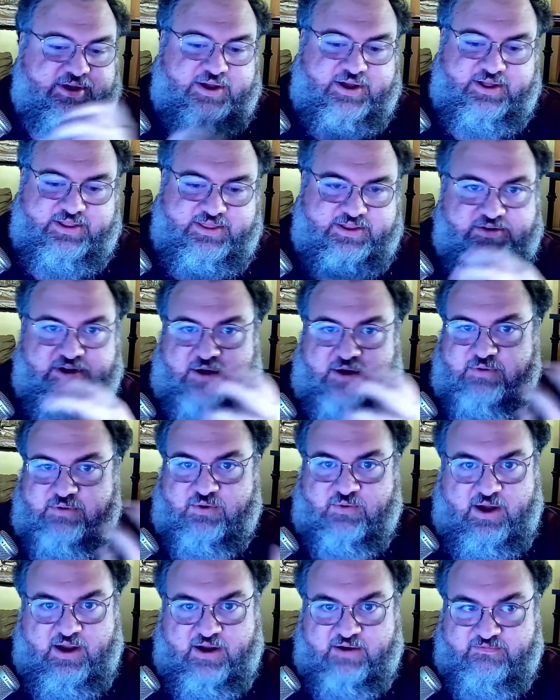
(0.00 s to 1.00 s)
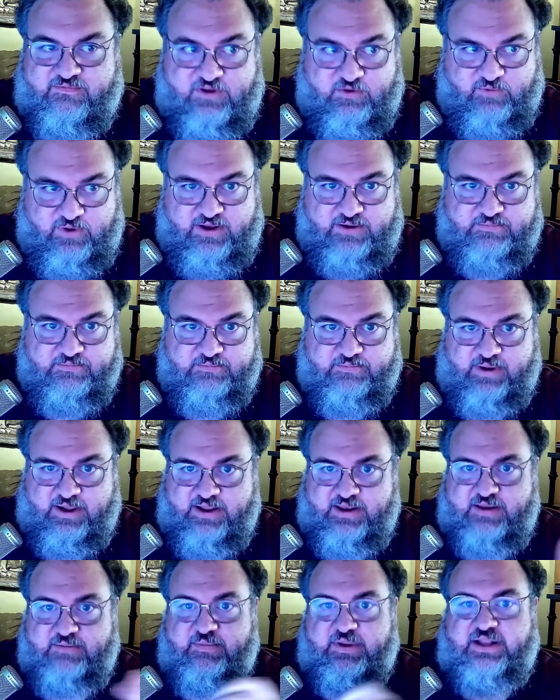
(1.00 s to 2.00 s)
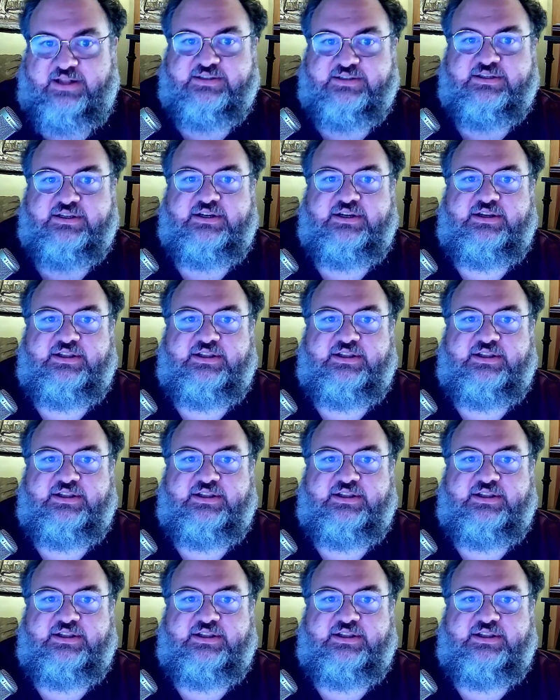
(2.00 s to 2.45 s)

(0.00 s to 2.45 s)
They're not required viewing by any means.